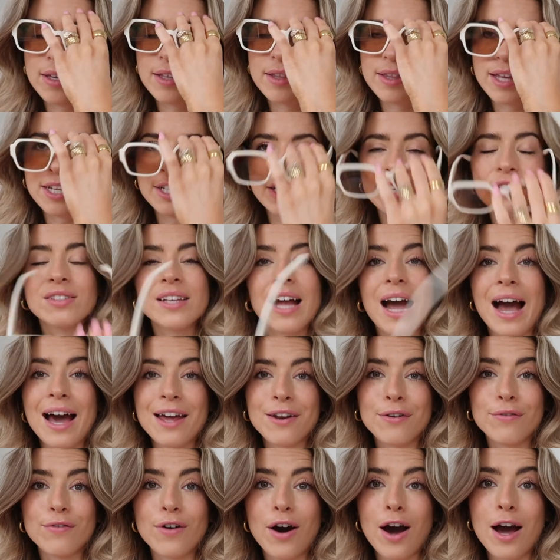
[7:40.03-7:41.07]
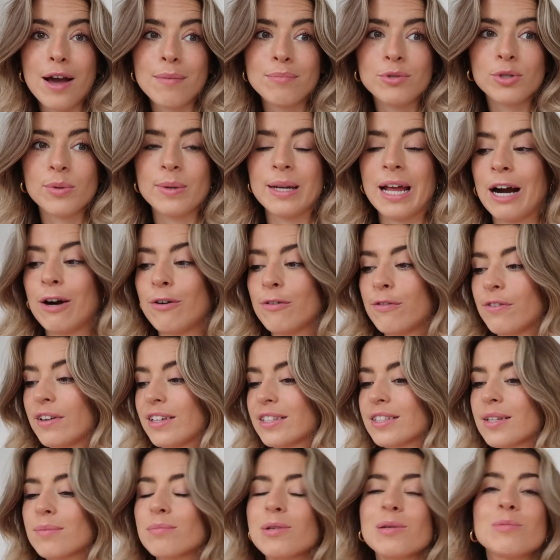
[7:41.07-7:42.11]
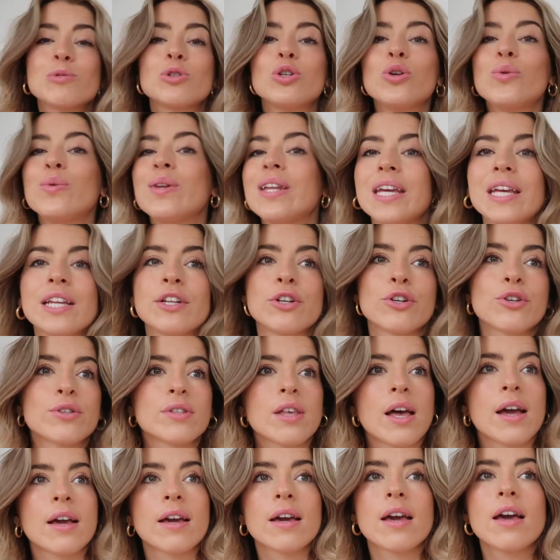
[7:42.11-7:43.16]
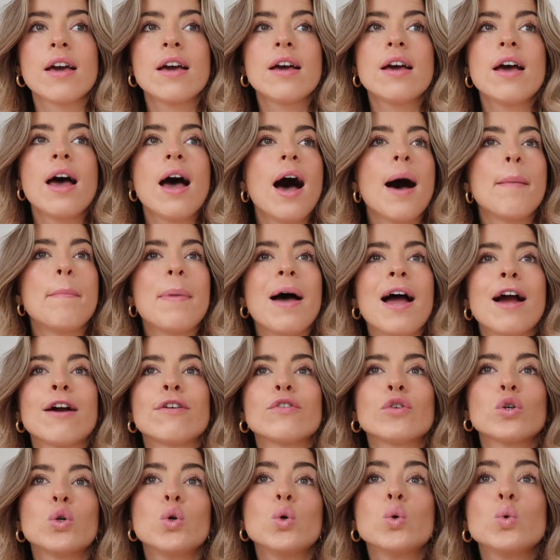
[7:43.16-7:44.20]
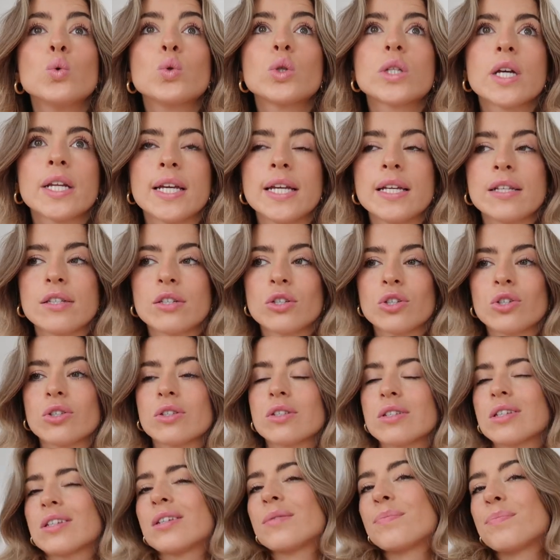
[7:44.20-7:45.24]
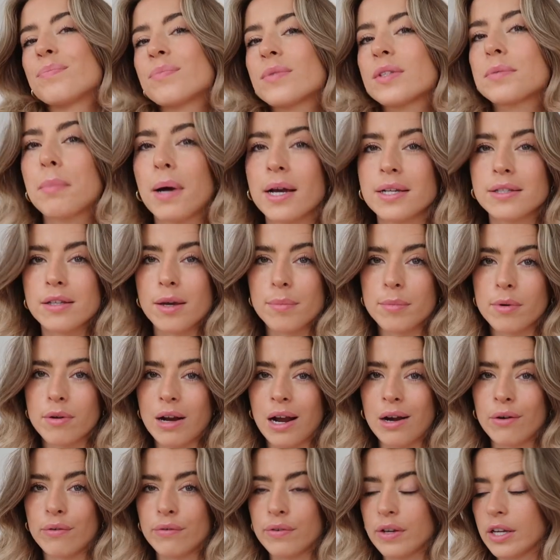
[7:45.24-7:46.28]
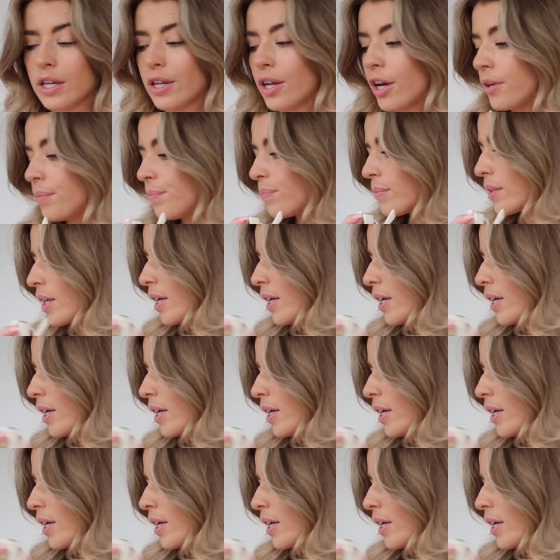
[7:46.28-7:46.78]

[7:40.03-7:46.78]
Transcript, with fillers: They just add a vibe to an outfit. Sometimes you need just like a pair of cool sunnies just to spice up your outfit, you know?